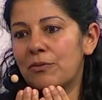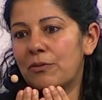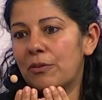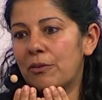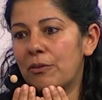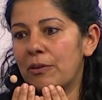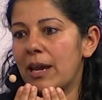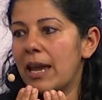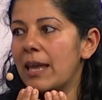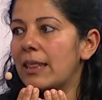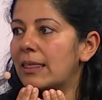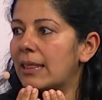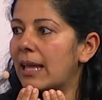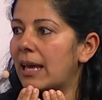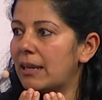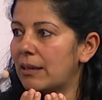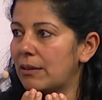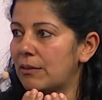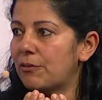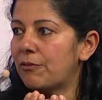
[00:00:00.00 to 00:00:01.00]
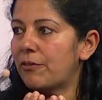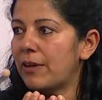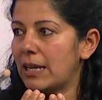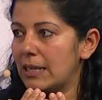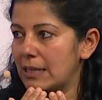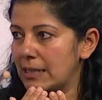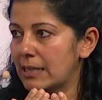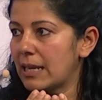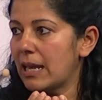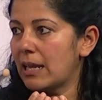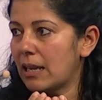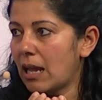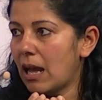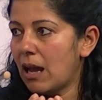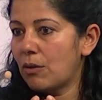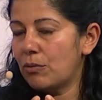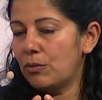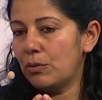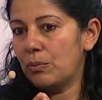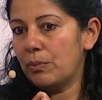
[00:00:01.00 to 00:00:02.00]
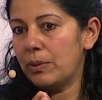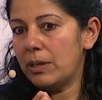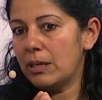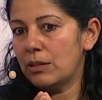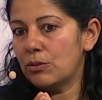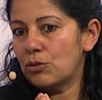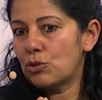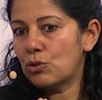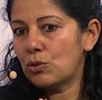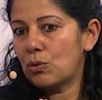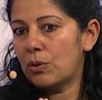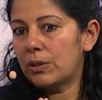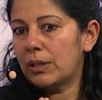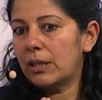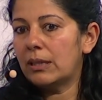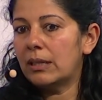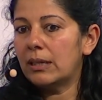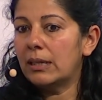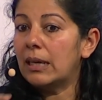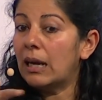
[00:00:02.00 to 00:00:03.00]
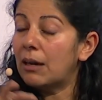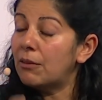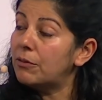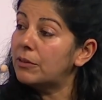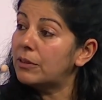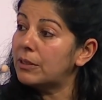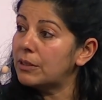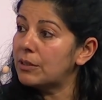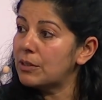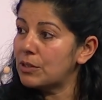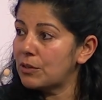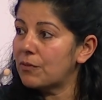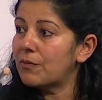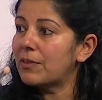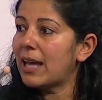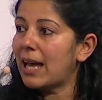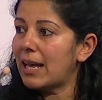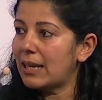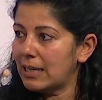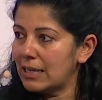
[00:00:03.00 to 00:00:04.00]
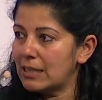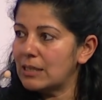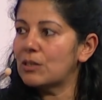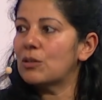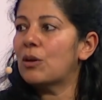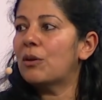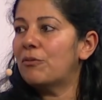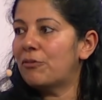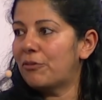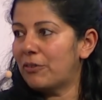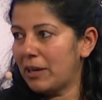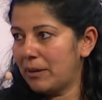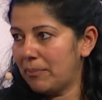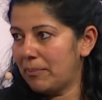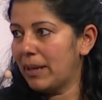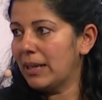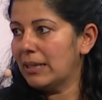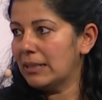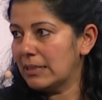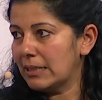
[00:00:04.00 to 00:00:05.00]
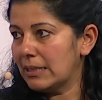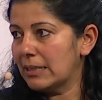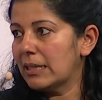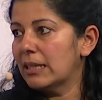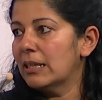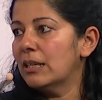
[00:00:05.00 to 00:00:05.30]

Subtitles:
create that interface, and how do we ensure that the governance of that is not fragmented?